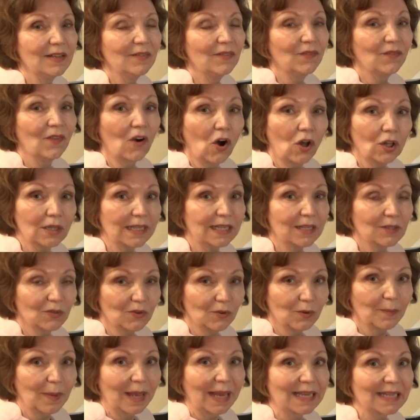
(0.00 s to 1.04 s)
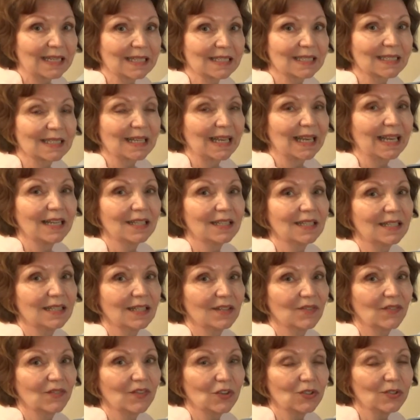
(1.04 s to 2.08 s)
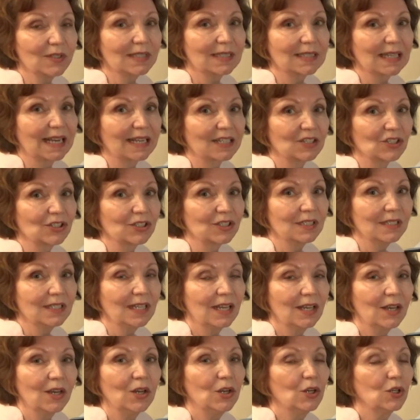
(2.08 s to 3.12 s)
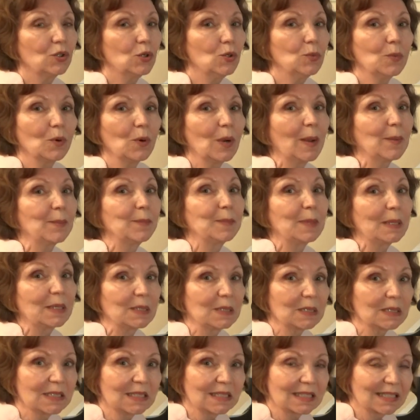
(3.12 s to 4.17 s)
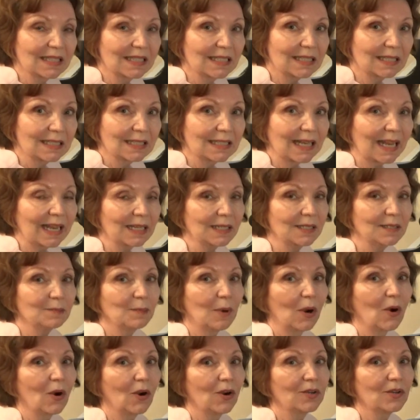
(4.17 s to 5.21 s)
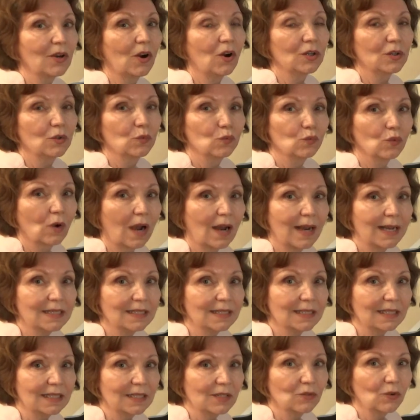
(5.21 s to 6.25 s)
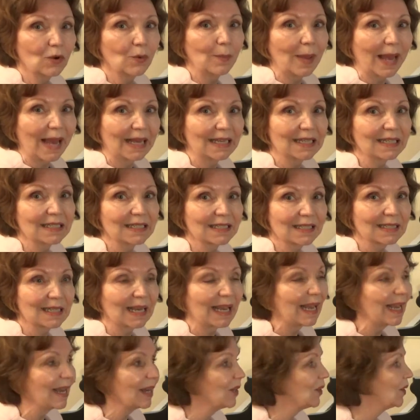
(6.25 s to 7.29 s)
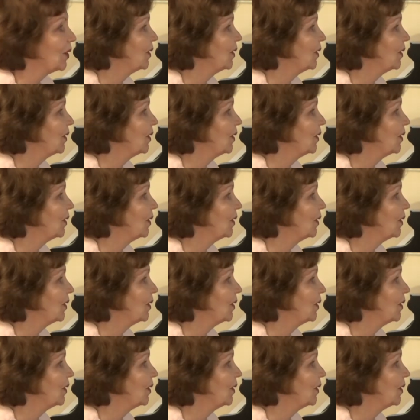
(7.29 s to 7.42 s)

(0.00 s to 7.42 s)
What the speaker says: falling chromatic scale in the first section, Couperin builds this second part on a rising chromatic scale.